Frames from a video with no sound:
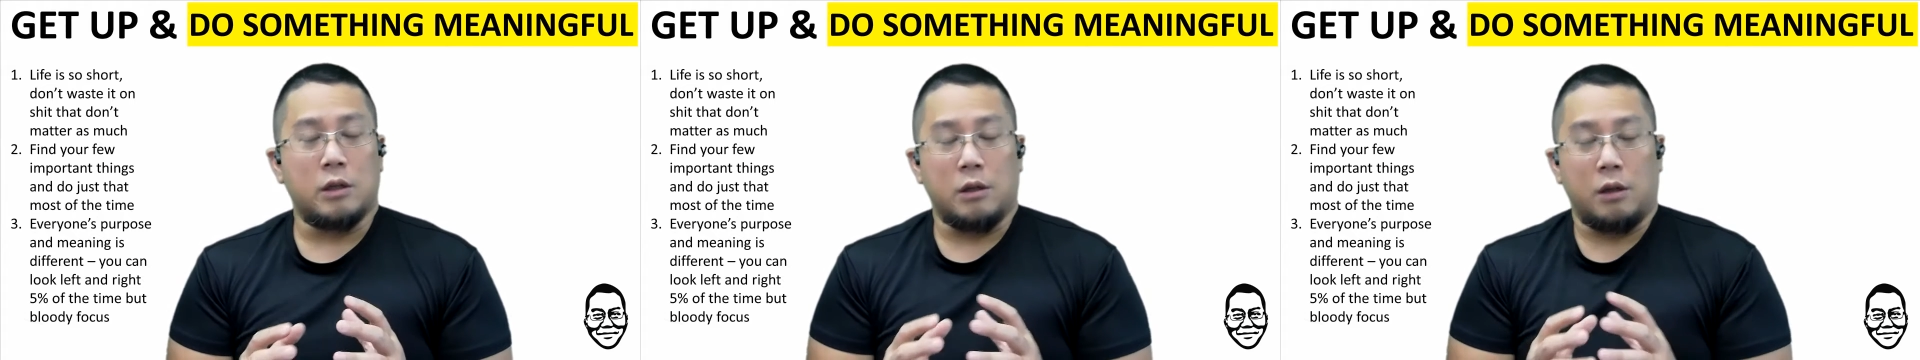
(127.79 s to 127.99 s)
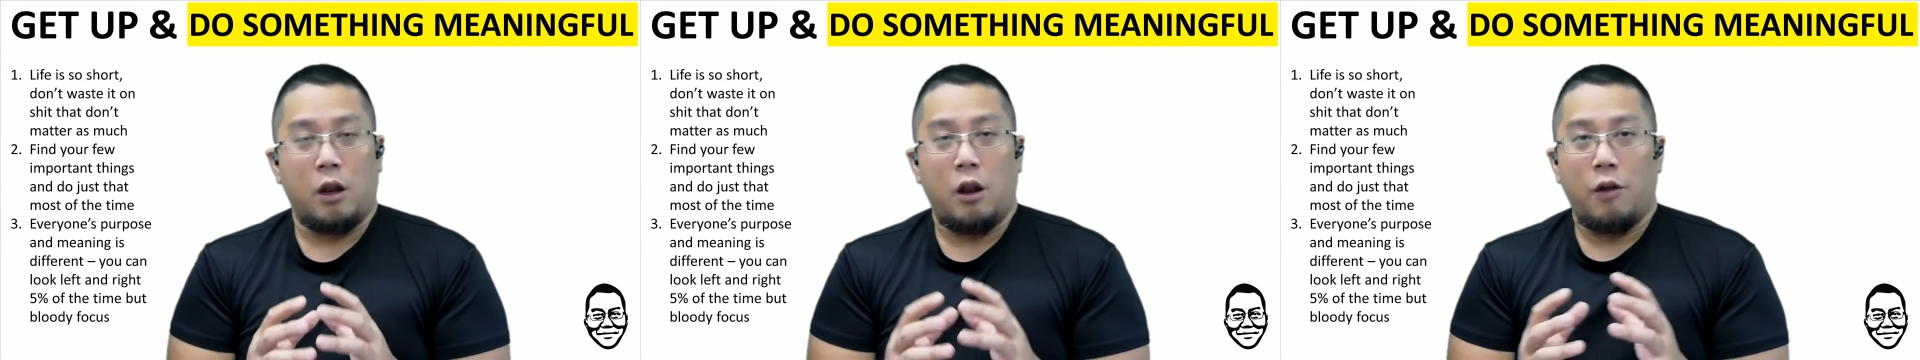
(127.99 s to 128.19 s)

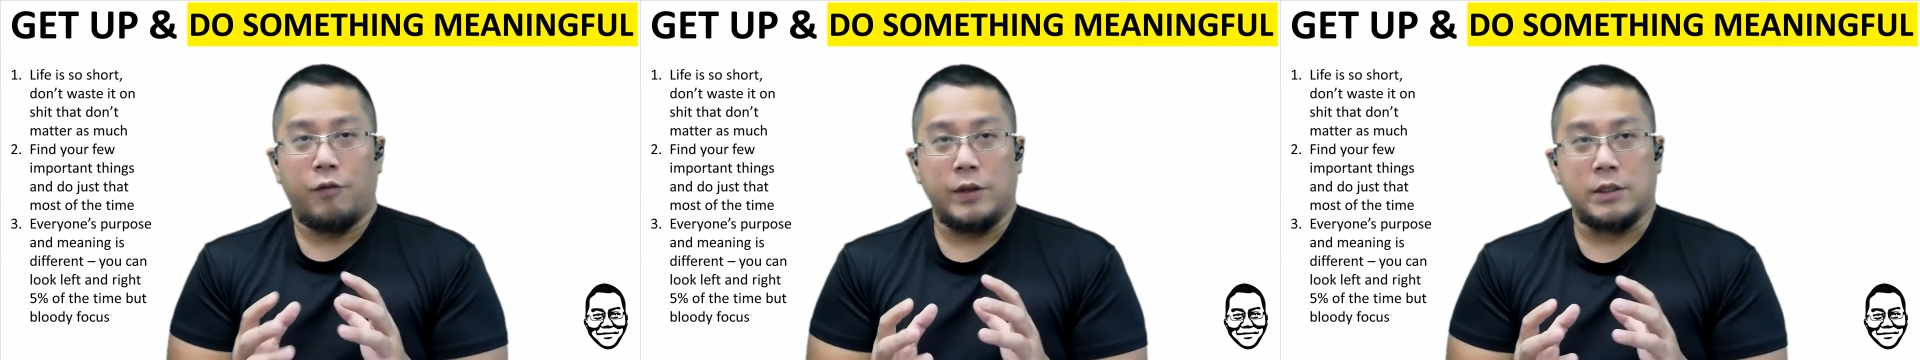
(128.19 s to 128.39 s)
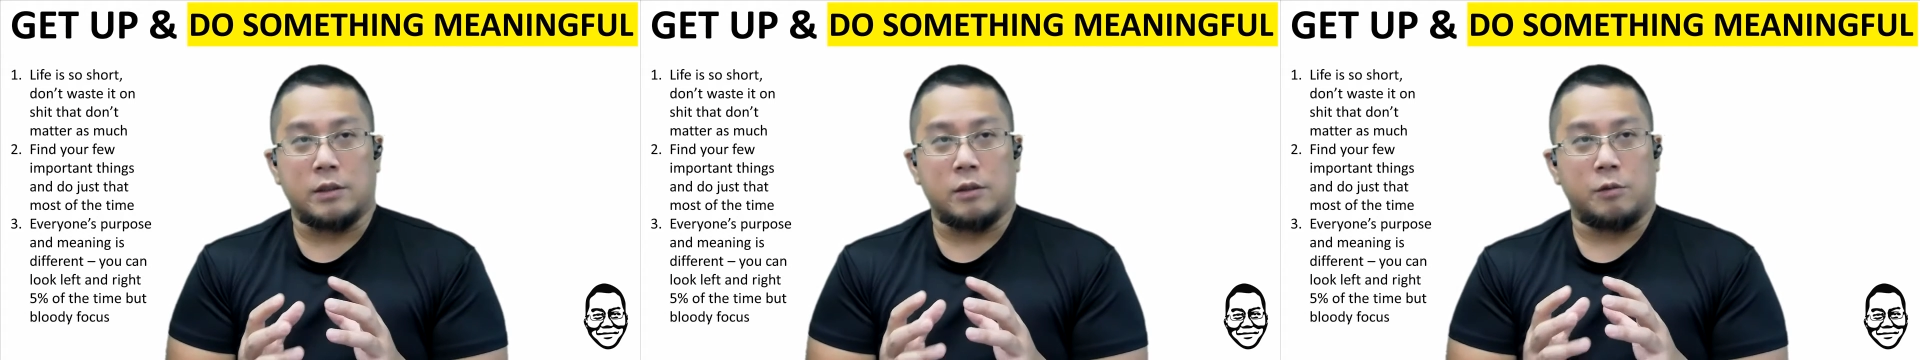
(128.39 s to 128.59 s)
A lot
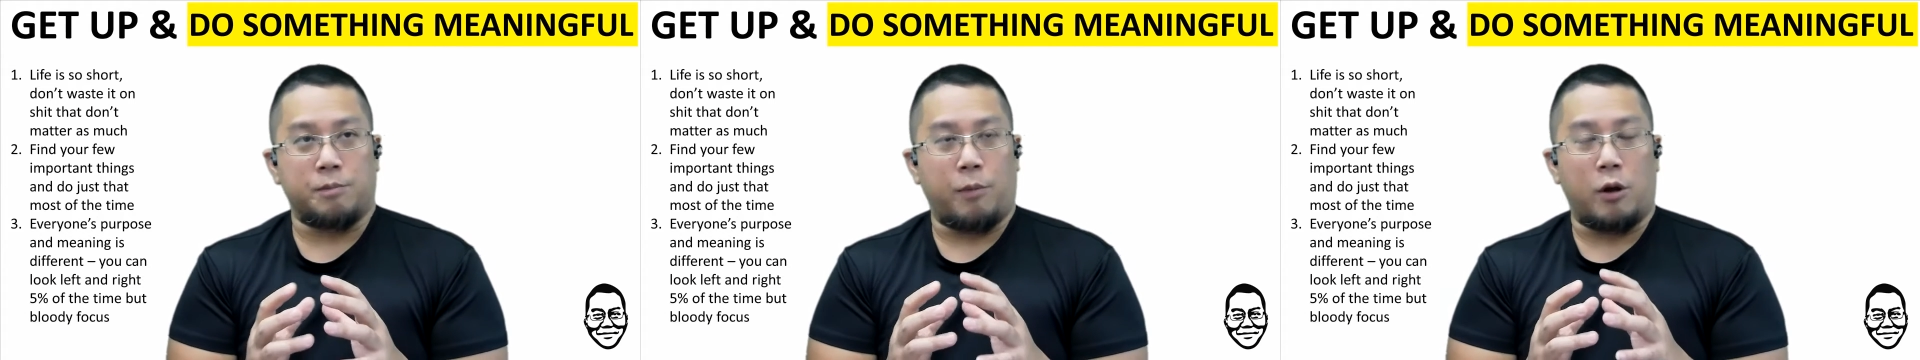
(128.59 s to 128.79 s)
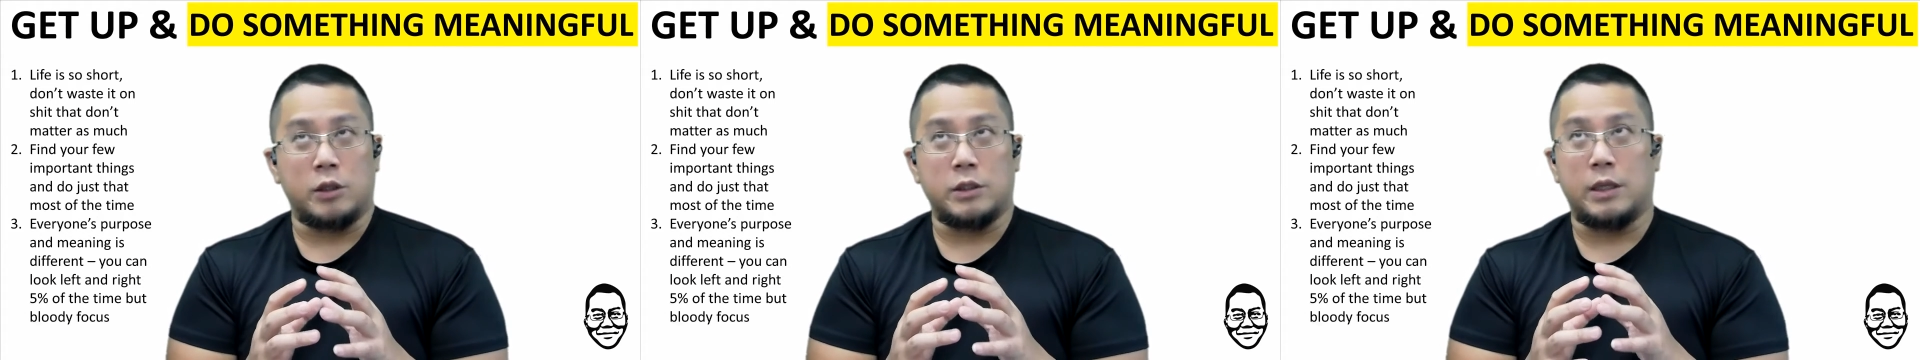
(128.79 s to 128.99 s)
of this
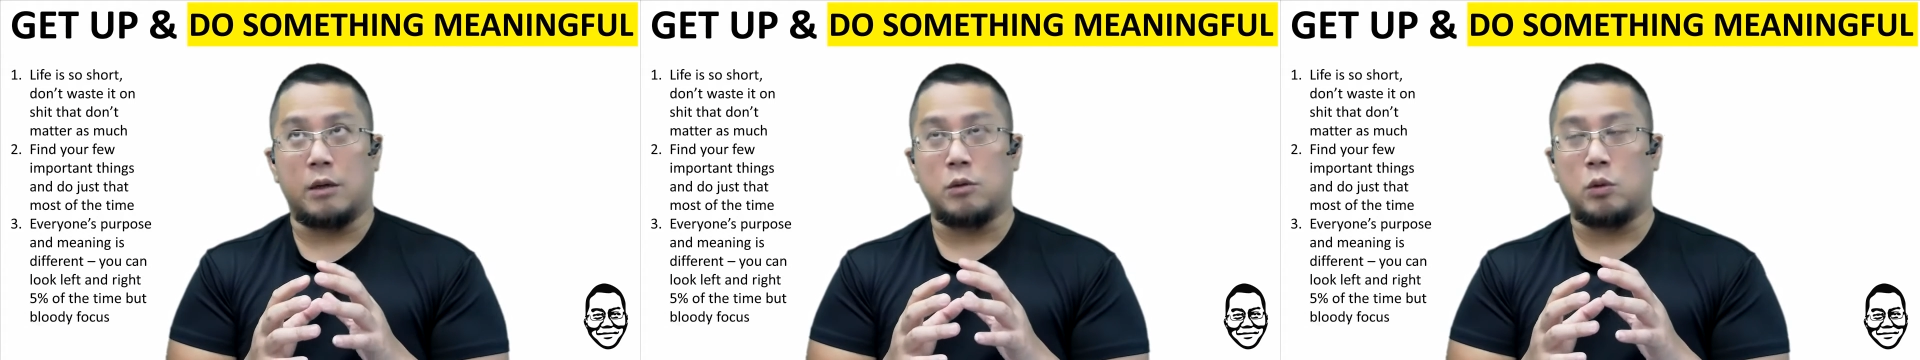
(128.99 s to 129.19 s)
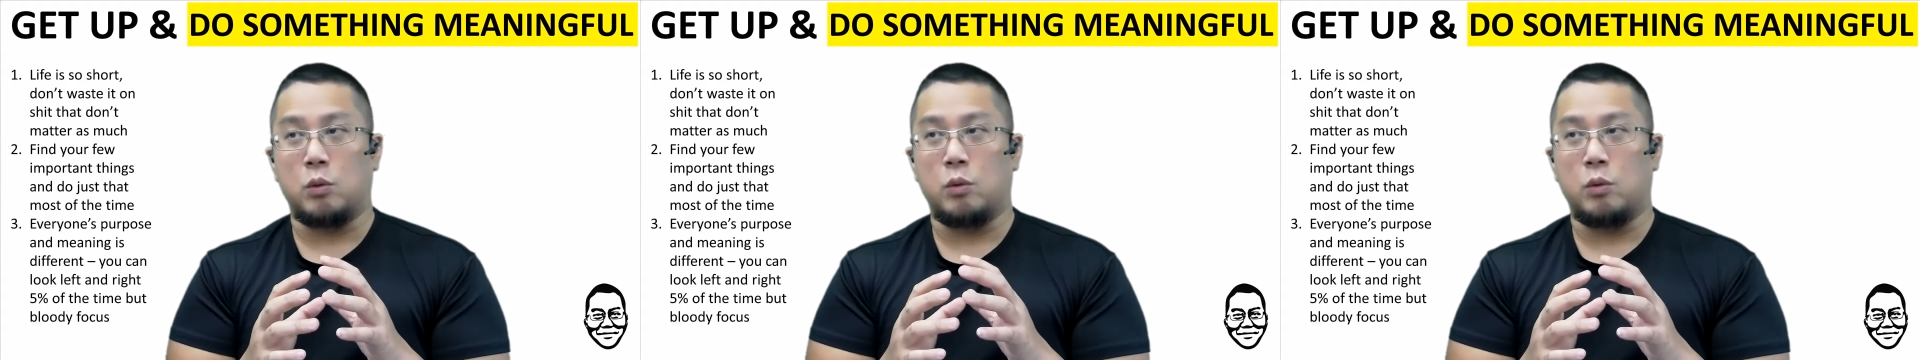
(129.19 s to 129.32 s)
boils down